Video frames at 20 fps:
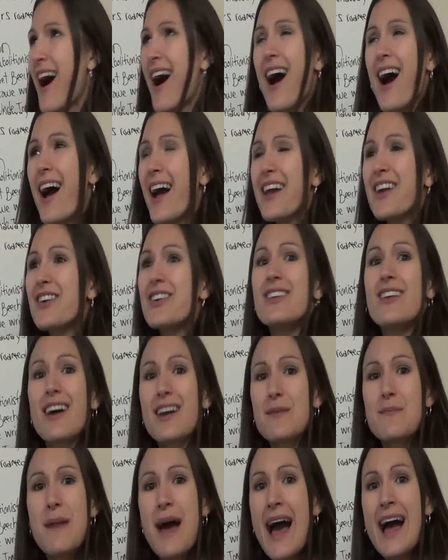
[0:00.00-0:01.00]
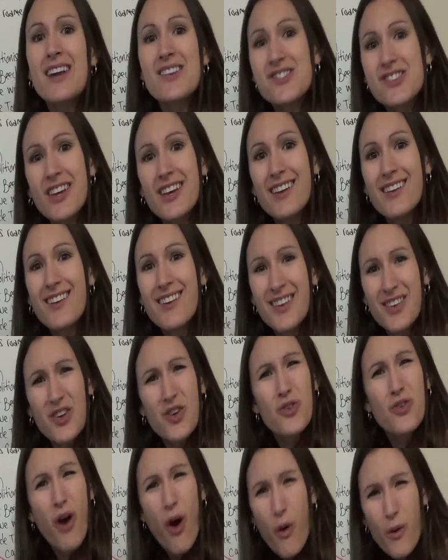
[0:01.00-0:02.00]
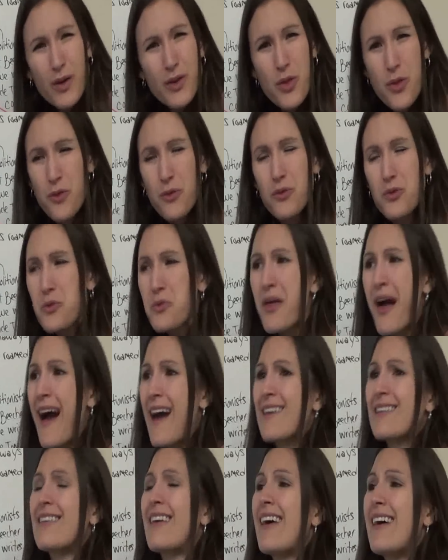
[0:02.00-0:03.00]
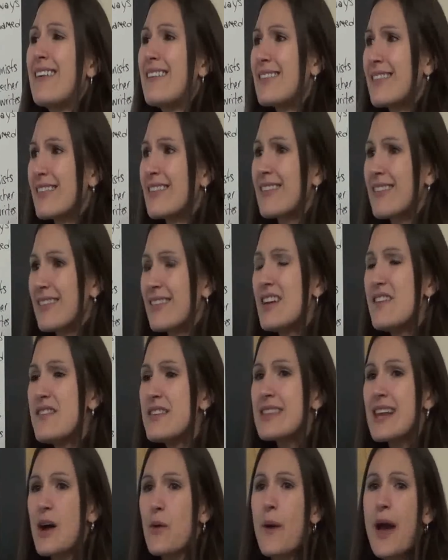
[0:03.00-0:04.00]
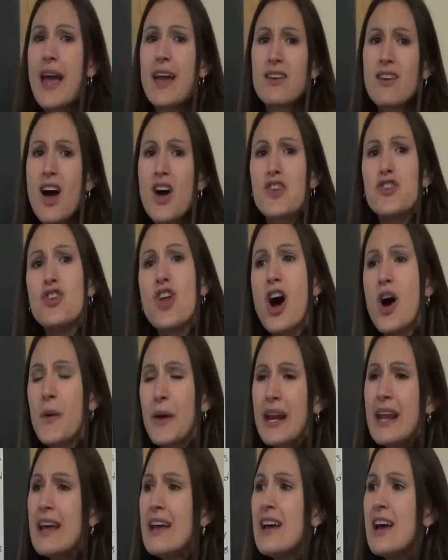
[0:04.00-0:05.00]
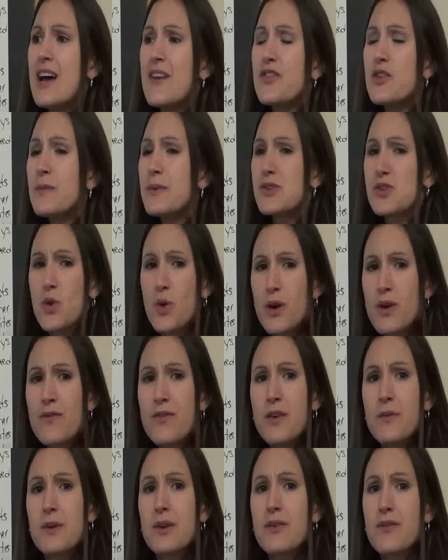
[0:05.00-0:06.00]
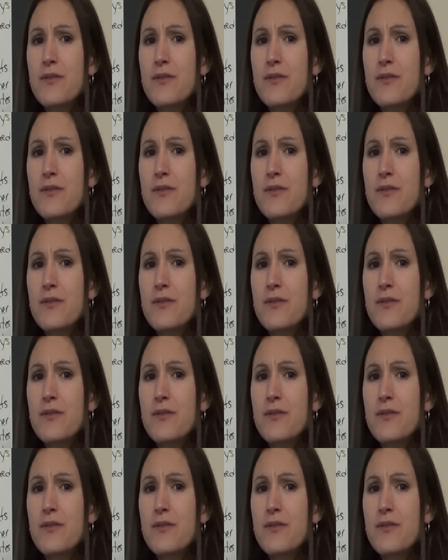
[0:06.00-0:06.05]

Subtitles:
I could not imagine, going through that and living that way and not knowing if you'd be torn from your